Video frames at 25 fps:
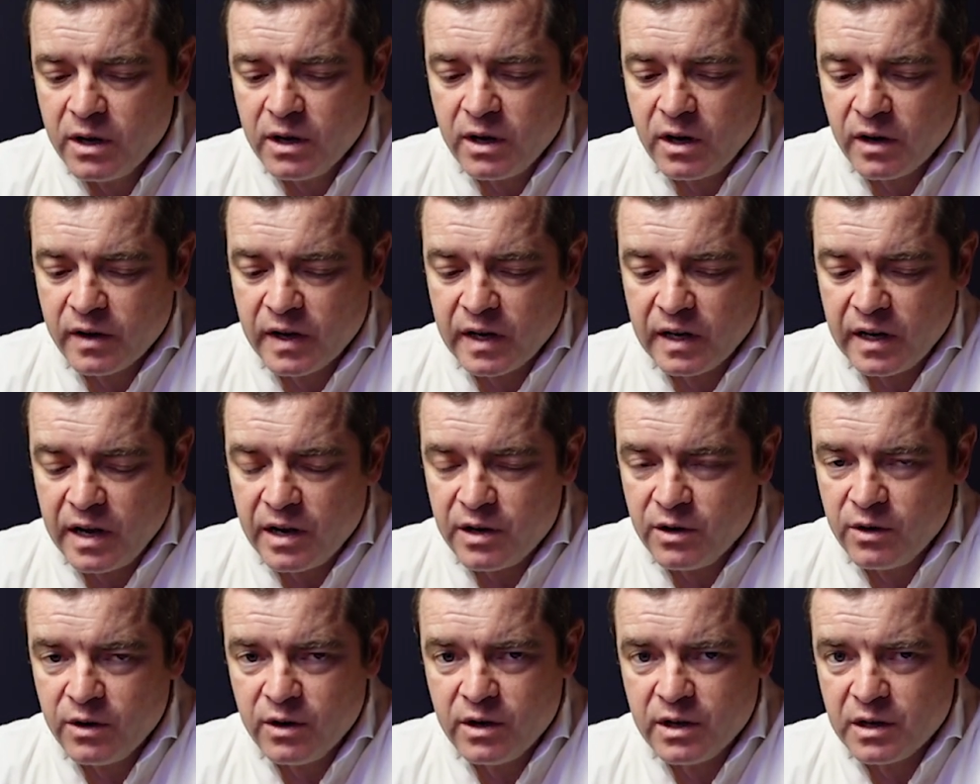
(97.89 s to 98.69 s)
I'm going to let
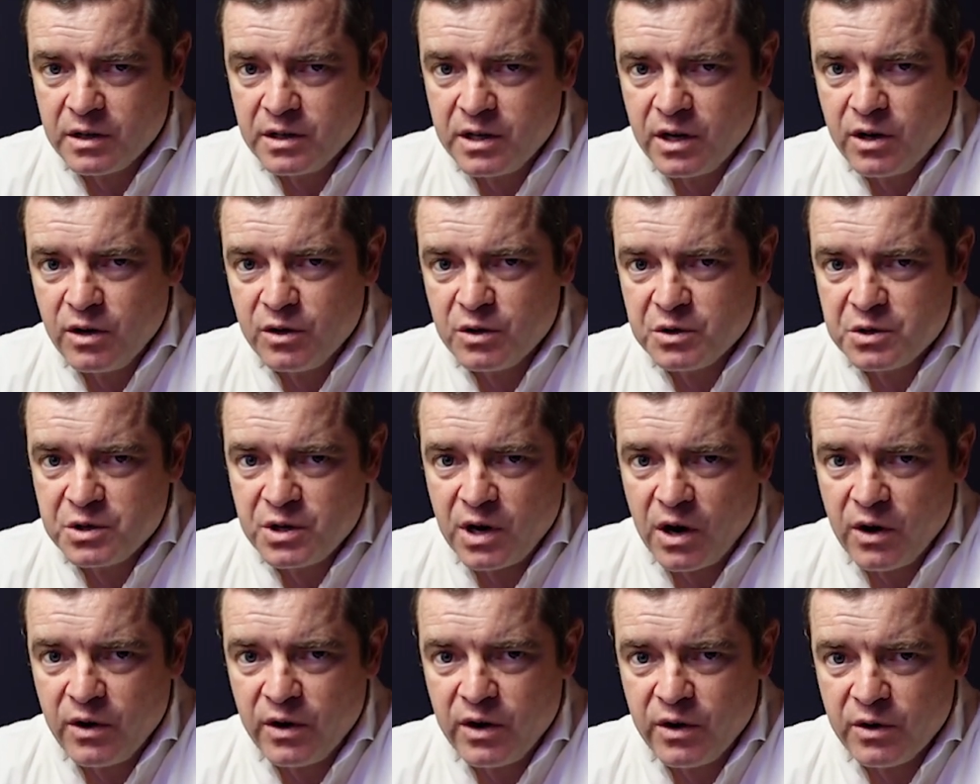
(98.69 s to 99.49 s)
you continue the
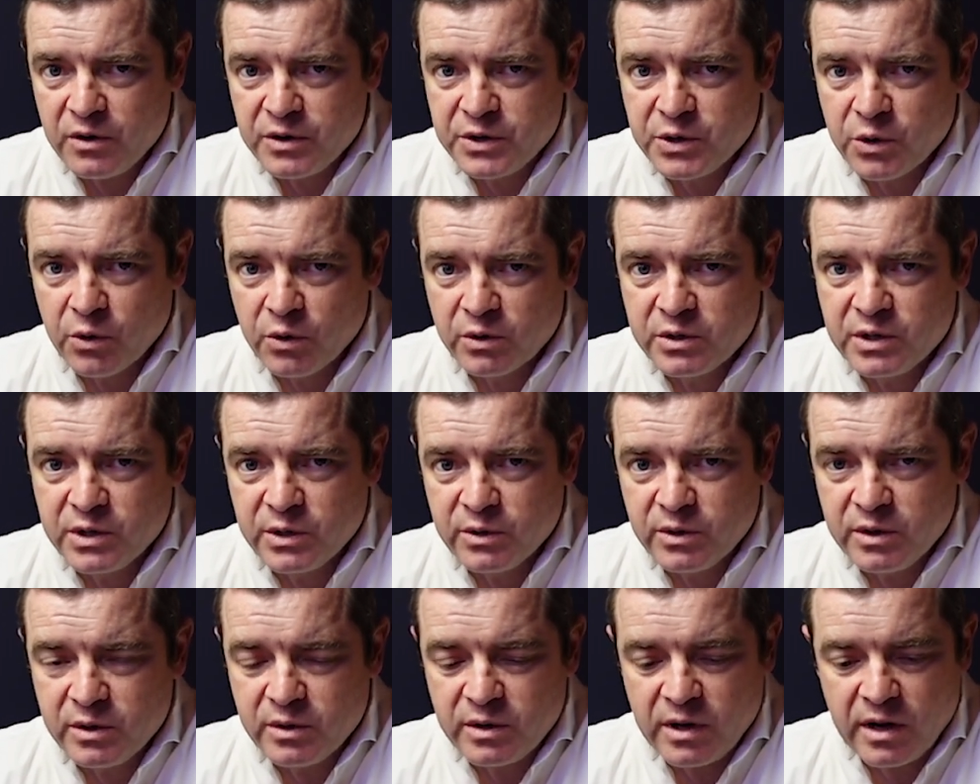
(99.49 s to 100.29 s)
show here and talk
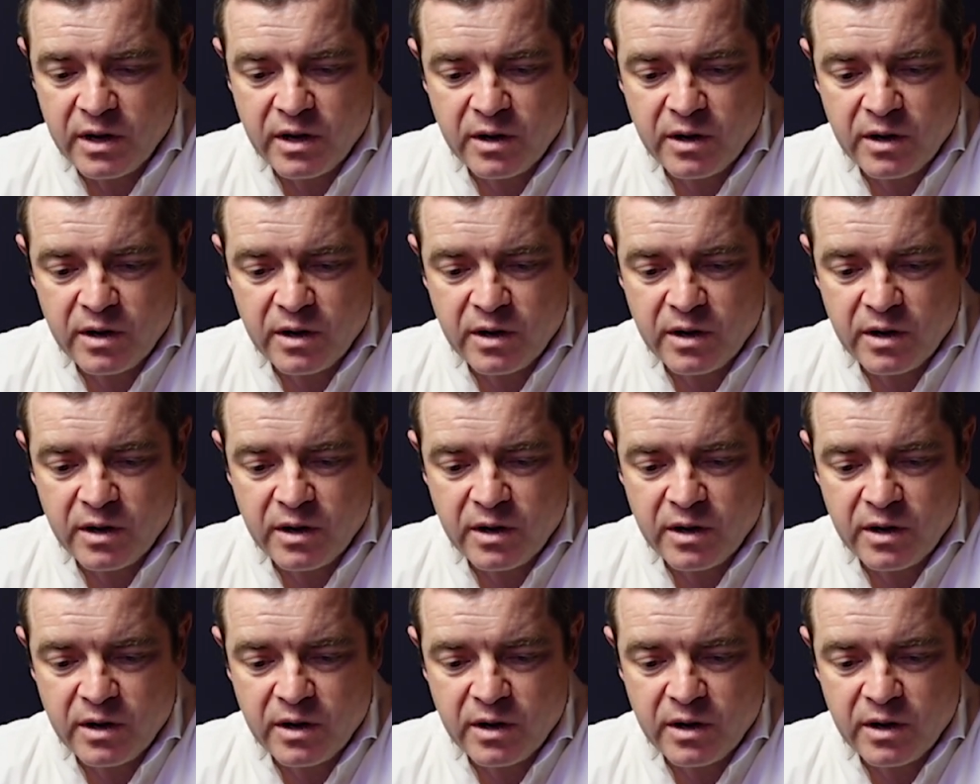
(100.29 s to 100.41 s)
to it